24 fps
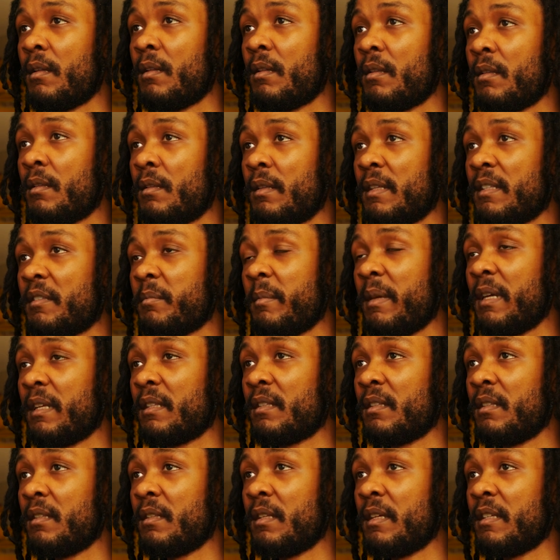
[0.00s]
Let's make
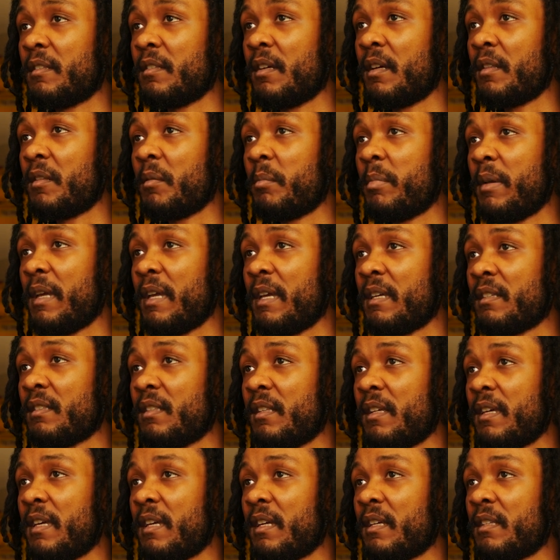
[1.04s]
his other pants
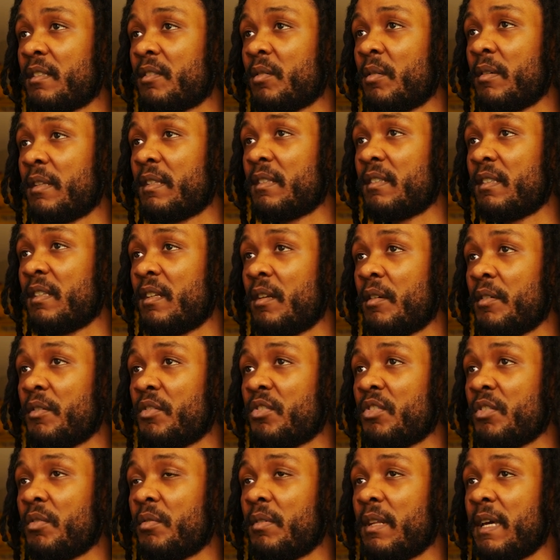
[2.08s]
leg sort of sit on the
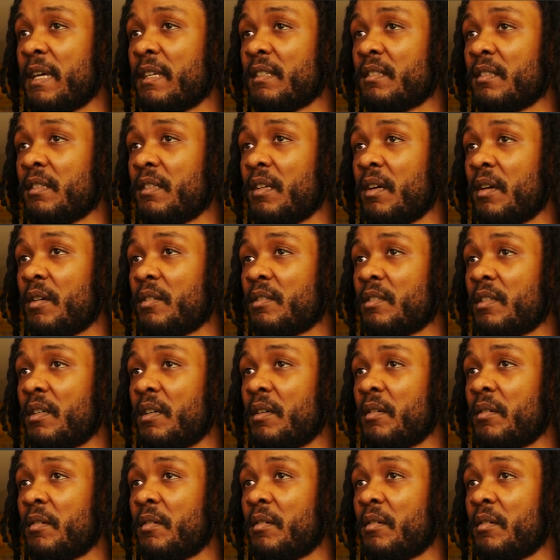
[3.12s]
shoe nicely also.